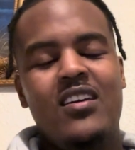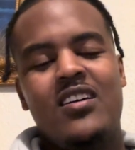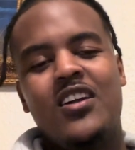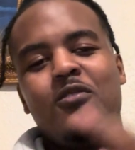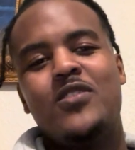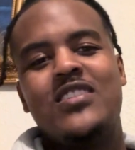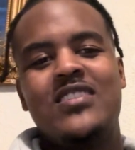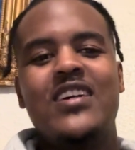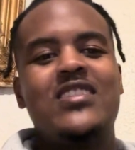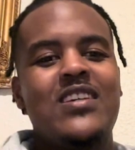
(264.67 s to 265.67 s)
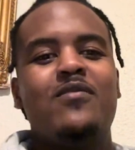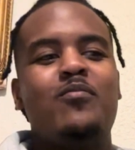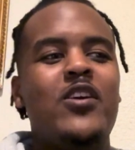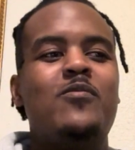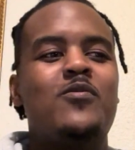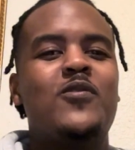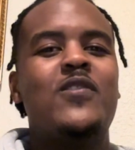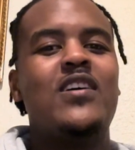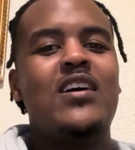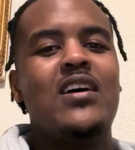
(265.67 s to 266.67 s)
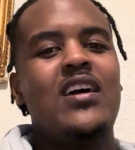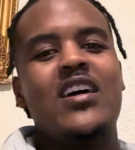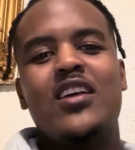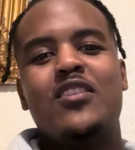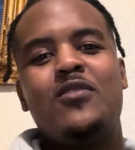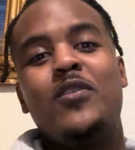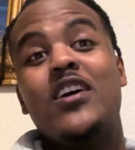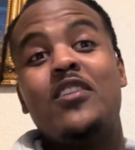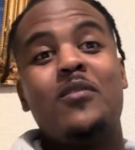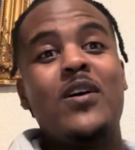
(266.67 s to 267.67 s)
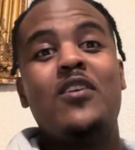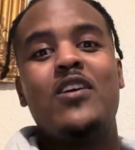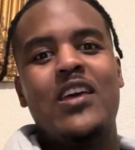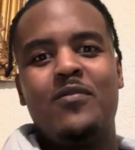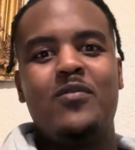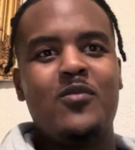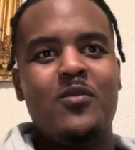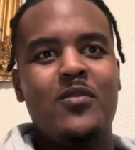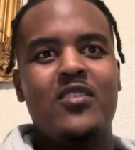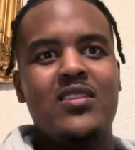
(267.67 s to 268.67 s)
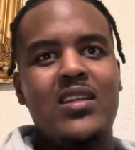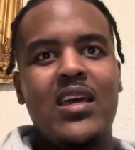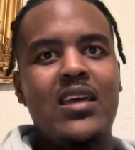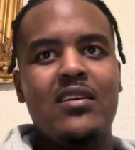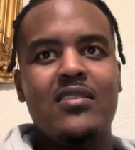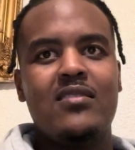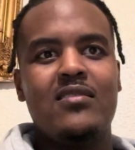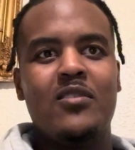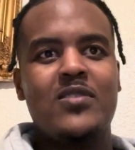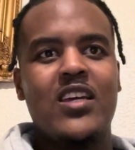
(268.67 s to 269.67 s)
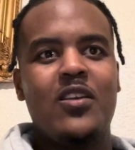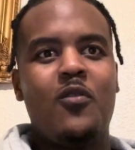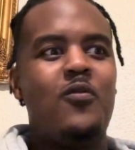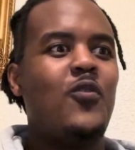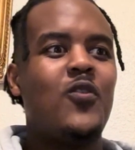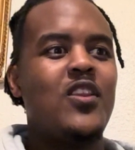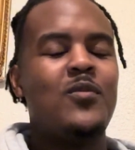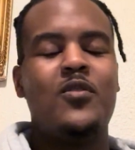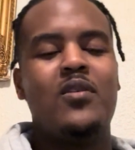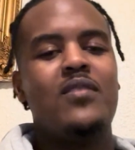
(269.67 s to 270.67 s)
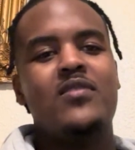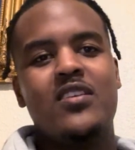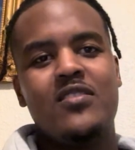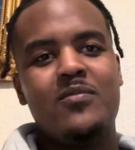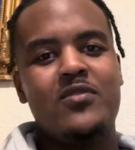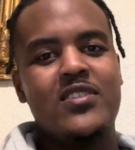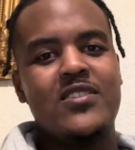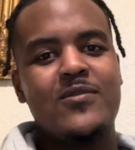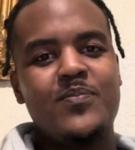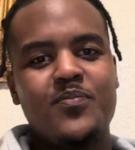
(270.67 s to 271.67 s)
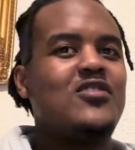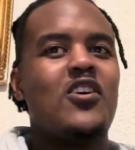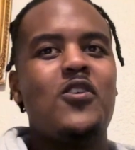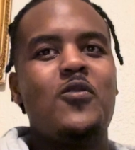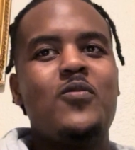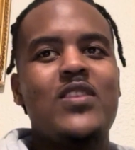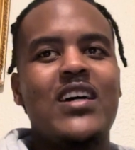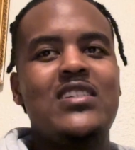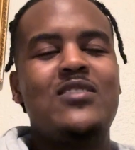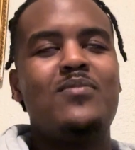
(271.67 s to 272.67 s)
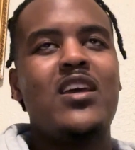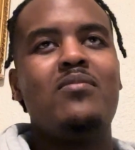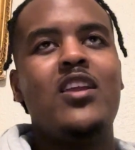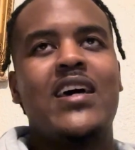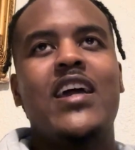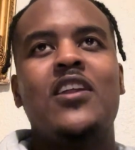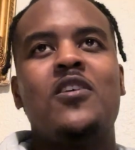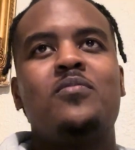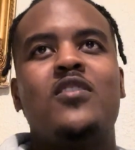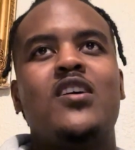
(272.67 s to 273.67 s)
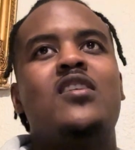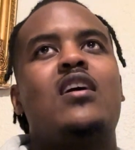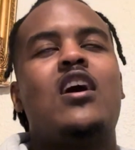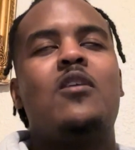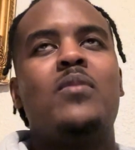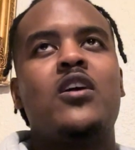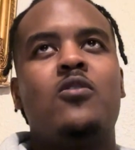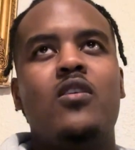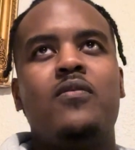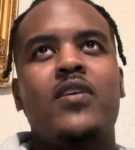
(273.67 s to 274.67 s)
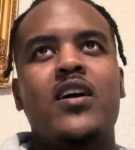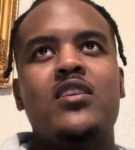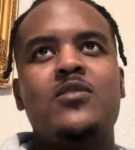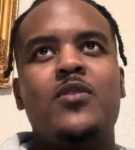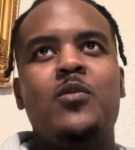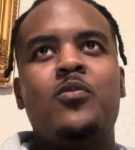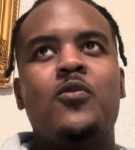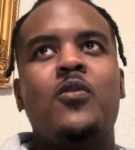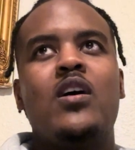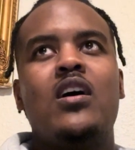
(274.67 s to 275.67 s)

I don't want to set 7 people and then 3 of them, I don't hear from them on the day. I'm saying, or 4 of them, or whatever the number is. So that's just made me tighten up on how am I qualifying these people?